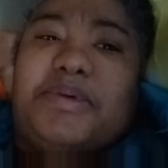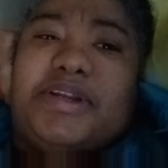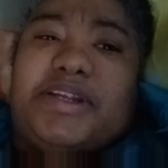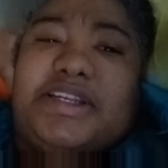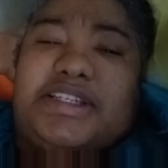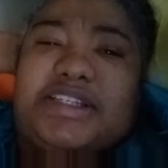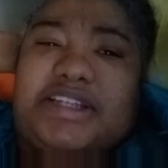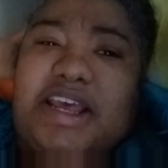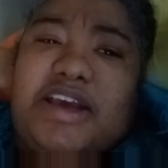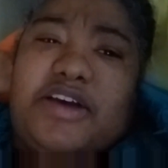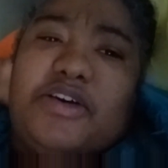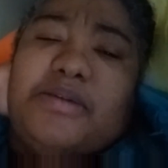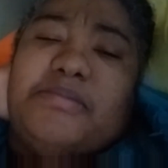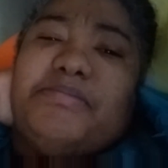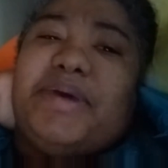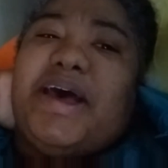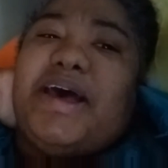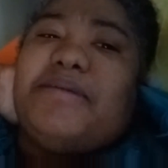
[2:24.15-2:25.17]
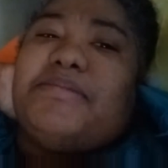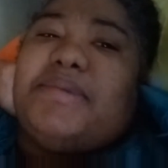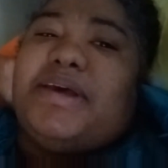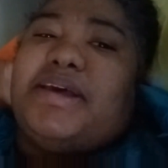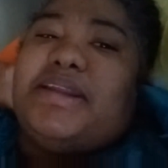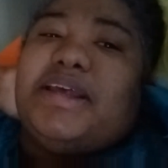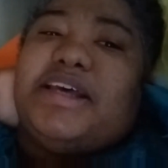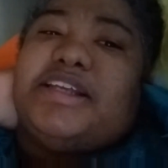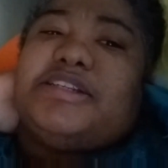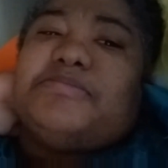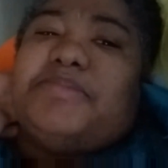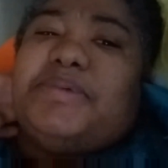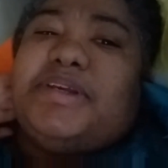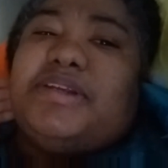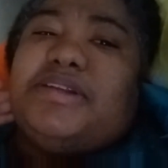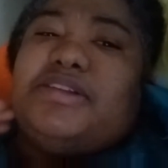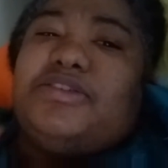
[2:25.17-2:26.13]
But his take on Batman has
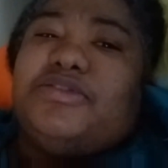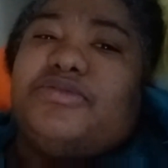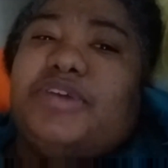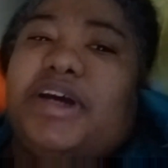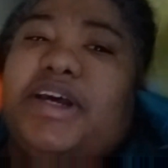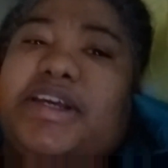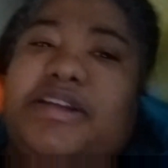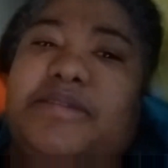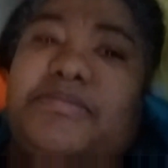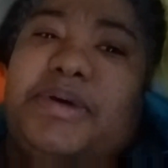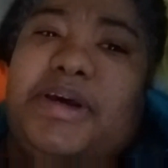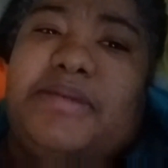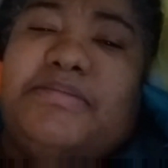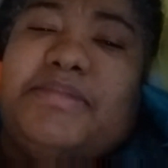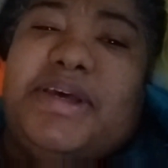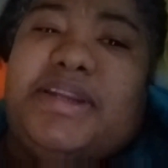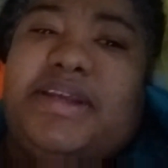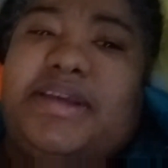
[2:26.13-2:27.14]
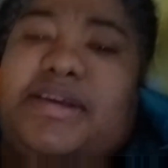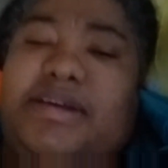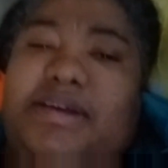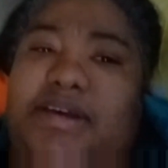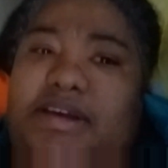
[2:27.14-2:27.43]
been derided by many